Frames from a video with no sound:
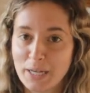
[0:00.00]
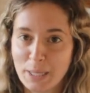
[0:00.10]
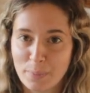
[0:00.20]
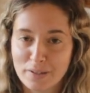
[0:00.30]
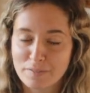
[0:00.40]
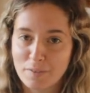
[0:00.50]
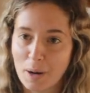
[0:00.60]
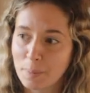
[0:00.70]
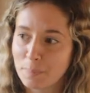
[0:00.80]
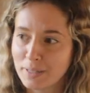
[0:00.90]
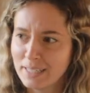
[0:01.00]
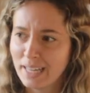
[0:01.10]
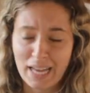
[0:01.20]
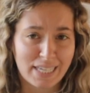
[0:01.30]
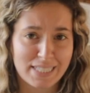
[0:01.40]
He went from
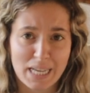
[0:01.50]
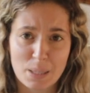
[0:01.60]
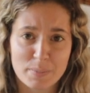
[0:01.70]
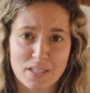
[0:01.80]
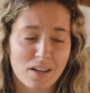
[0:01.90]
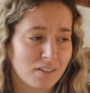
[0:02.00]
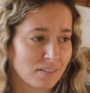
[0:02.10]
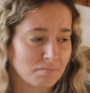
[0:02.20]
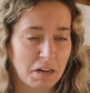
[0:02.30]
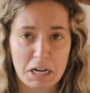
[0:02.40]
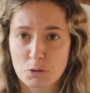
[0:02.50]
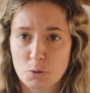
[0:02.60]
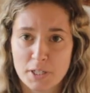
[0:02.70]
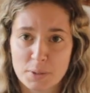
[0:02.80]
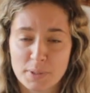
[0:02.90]
a Samsung
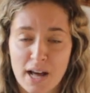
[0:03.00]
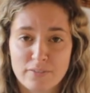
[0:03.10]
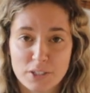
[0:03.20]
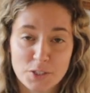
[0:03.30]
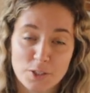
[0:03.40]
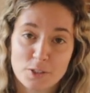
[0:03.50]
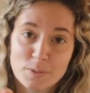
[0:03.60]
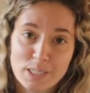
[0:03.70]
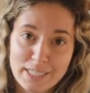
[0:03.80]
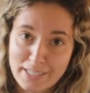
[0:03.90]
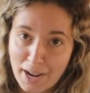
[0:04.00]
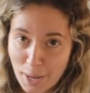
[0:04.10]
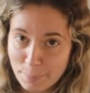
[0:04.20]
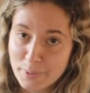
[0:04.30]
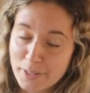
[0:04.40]
Android or whatever to an
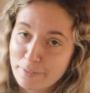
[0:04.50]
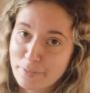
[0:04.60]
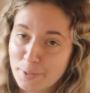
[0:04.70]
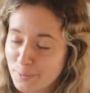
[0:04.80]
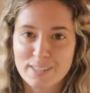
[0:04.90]
Apple iPhone.